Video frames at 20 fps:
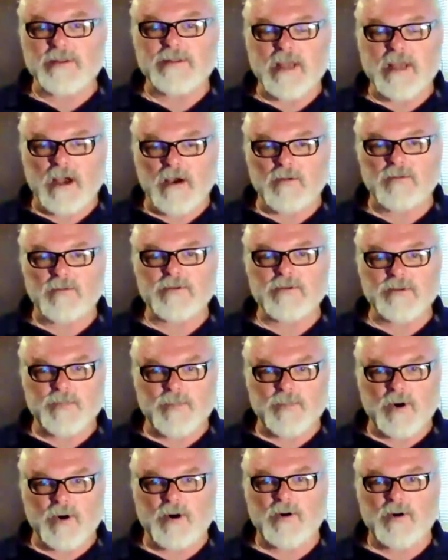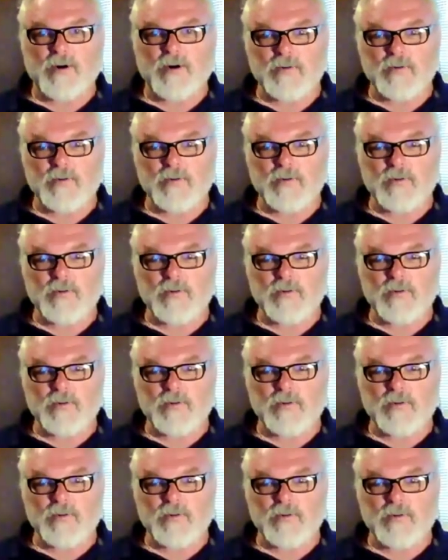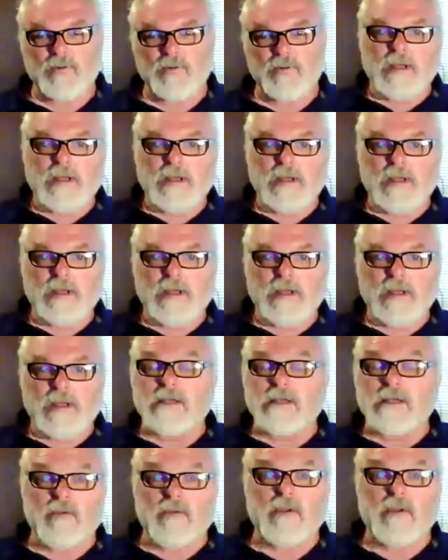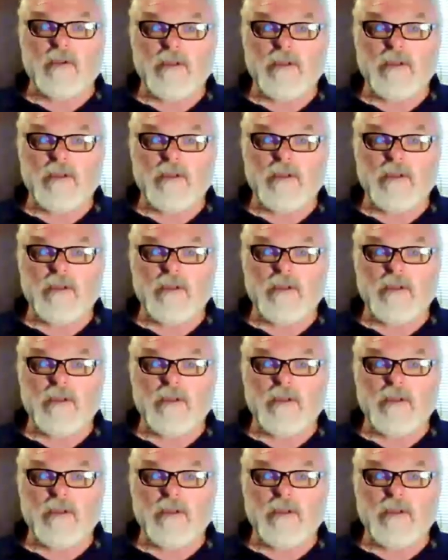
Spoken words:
down tomorrow. And I said, come down.